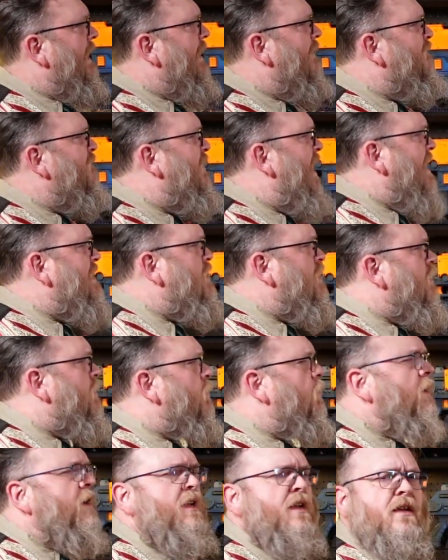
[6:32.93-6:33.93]

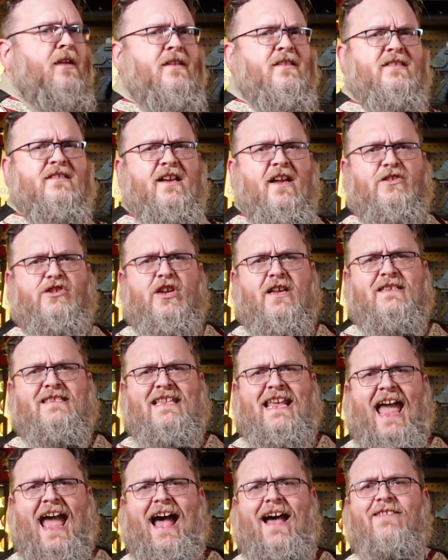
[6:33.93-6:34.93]
venue, such as
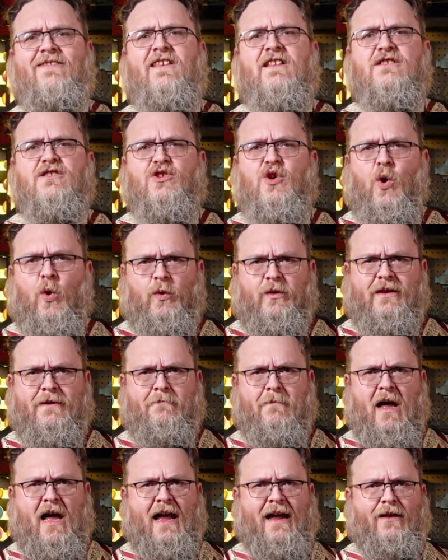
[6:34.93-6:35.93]
the Athens Golden
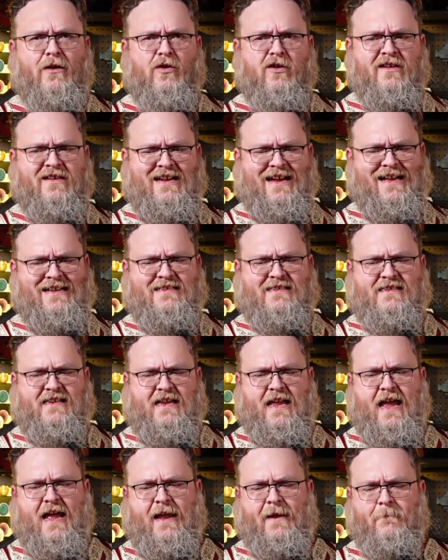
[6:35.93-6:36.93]
Mile or
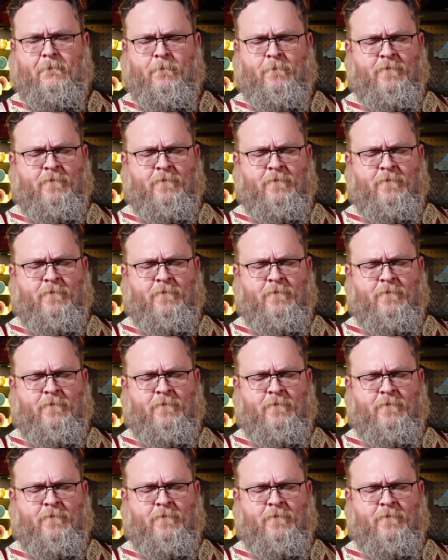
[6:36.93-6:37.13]
Dossier.